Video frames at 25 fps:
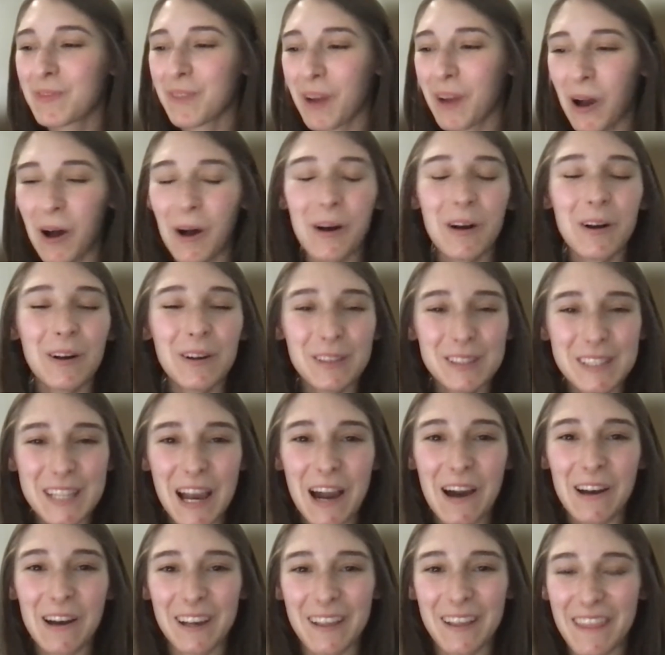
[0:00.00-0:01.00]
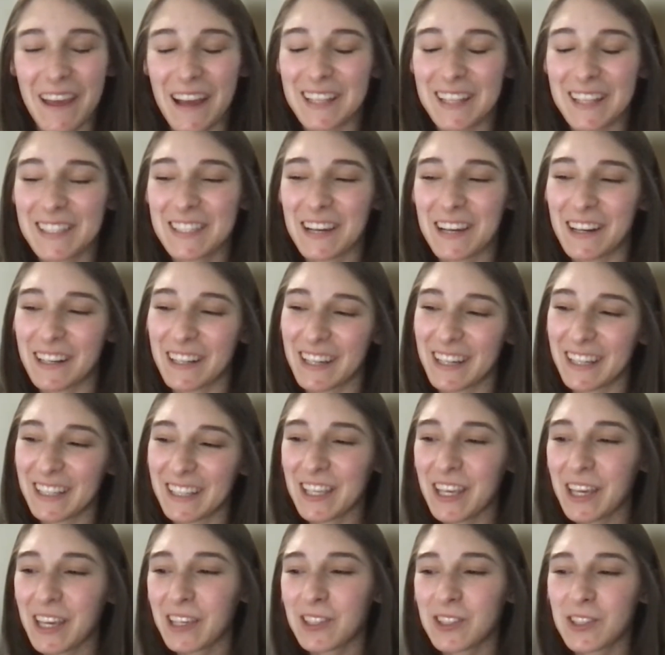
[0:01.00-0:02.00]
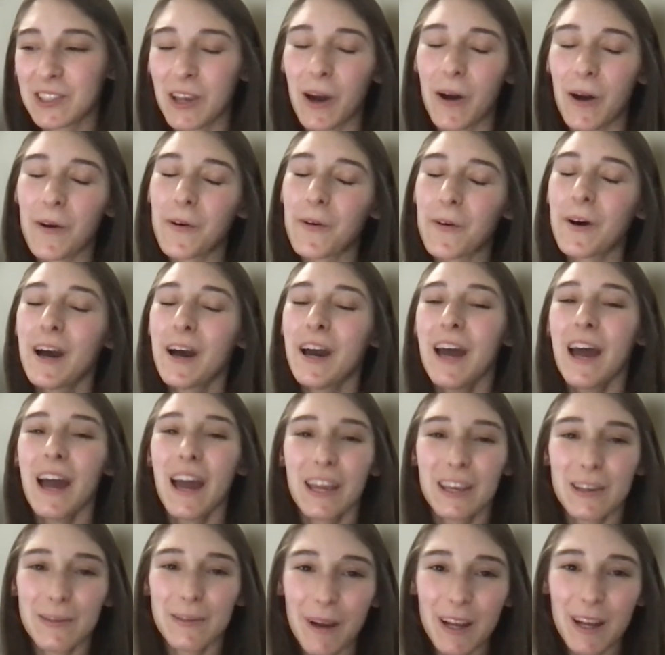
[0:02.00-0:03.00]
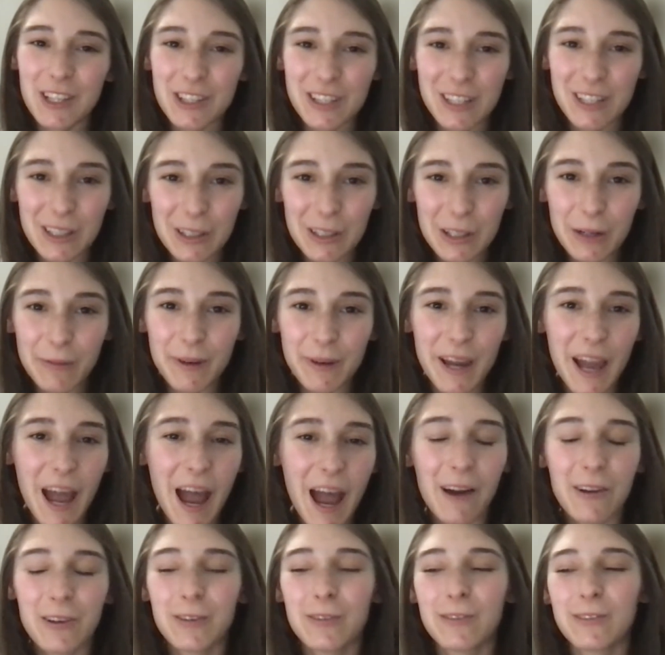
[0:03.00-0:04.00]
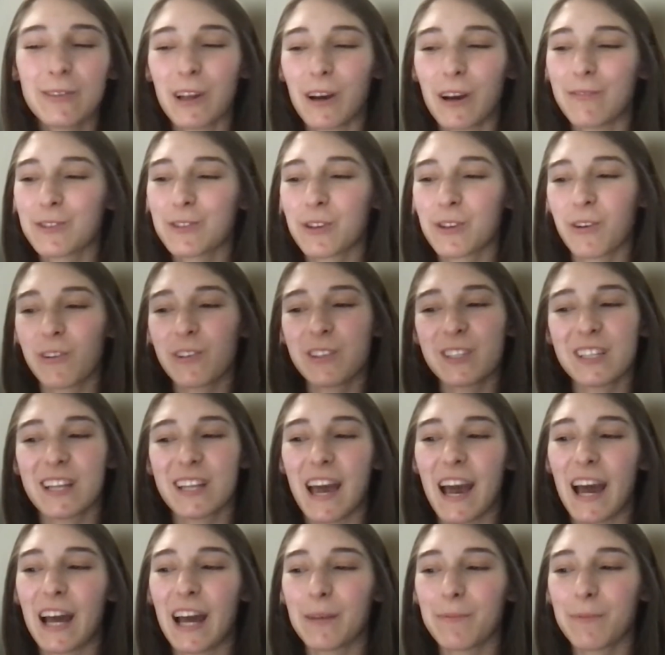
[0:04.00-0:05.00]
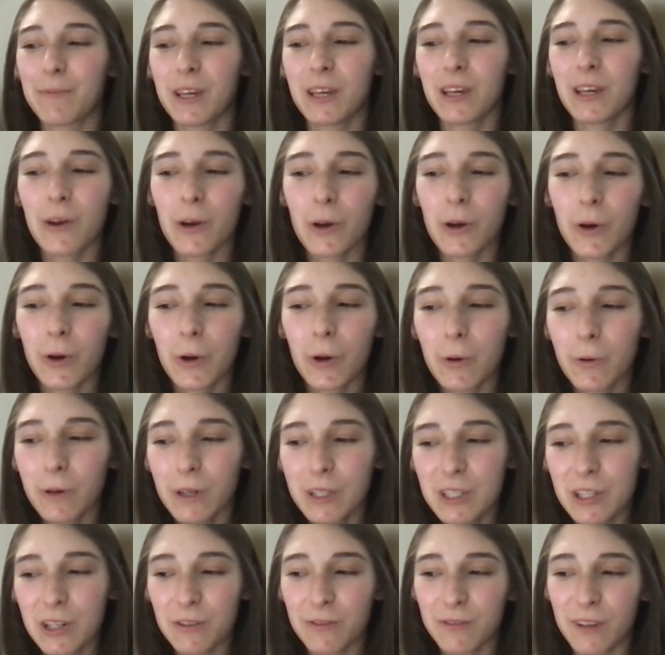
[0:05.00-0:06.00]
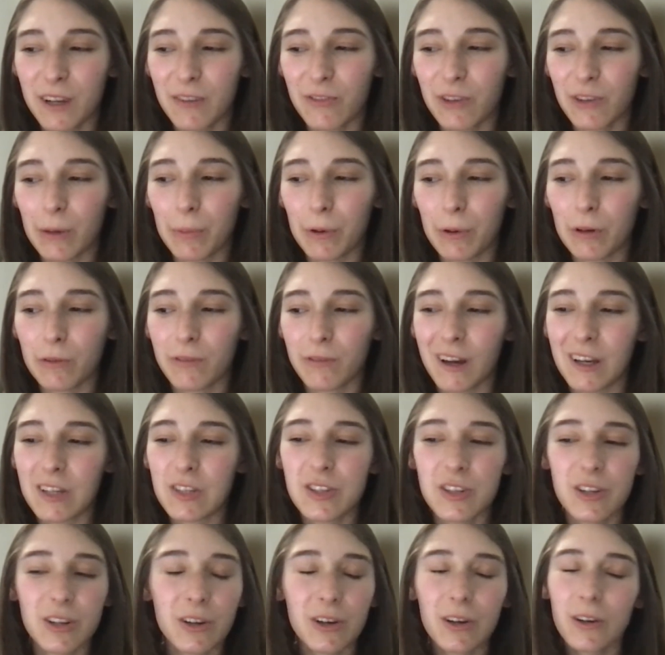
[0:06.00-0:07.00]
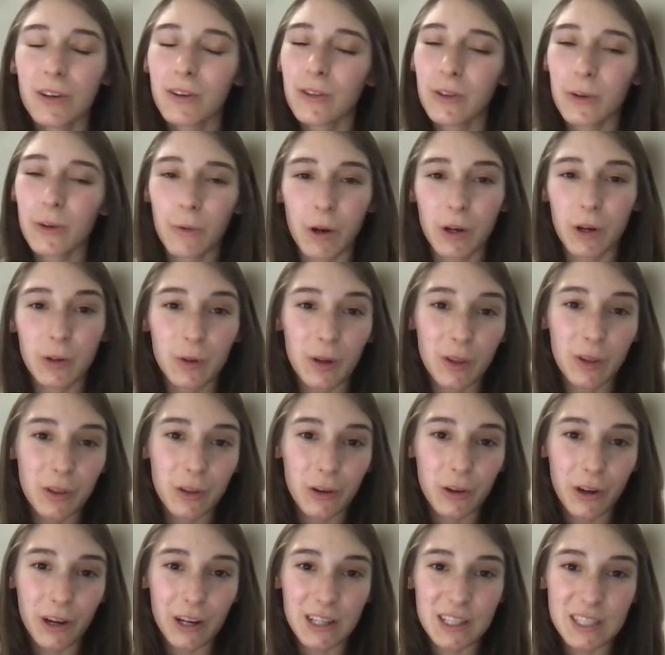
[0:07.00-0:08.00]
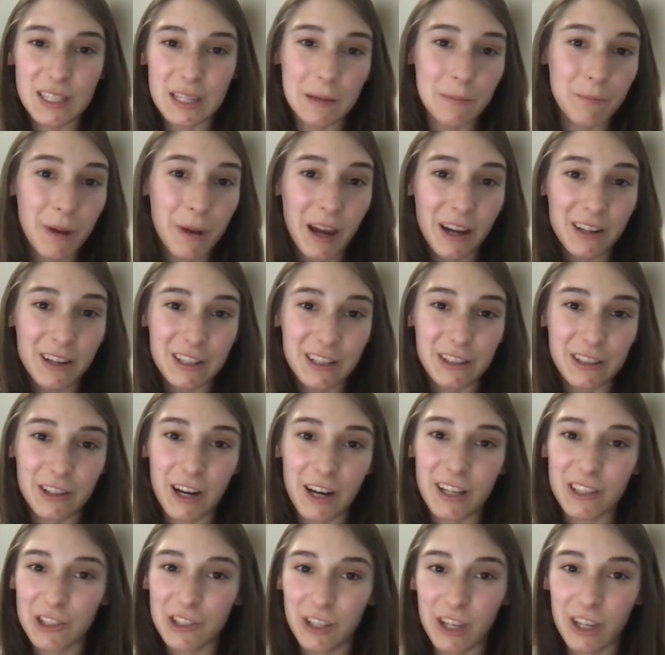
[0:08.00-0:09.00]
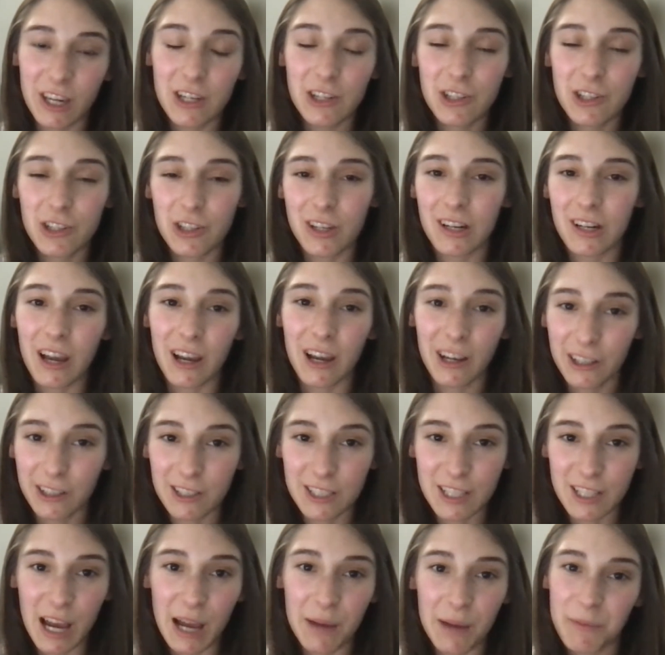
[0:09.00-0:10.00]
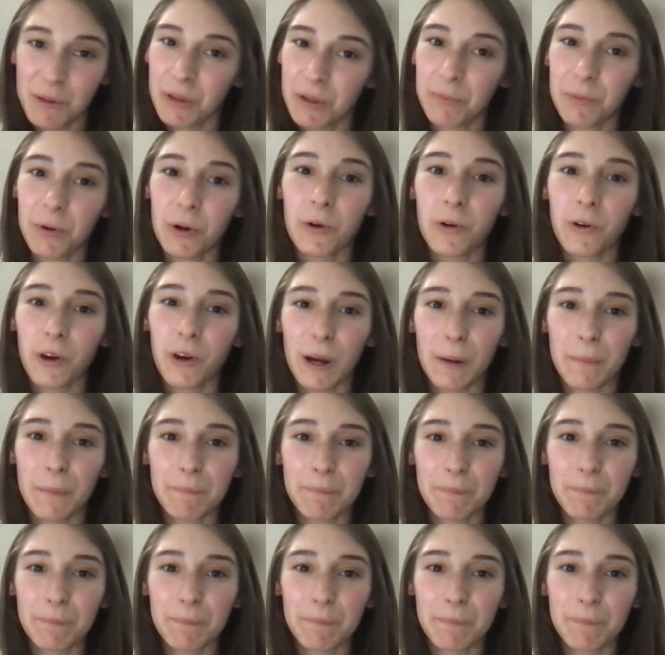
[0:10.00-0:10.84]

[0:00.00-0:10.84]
All down on that studying. So you mentioned a little bit how you loved gross anatomy. Who was your favorite professor or the one who had the greatest impact on your education at your time in the program?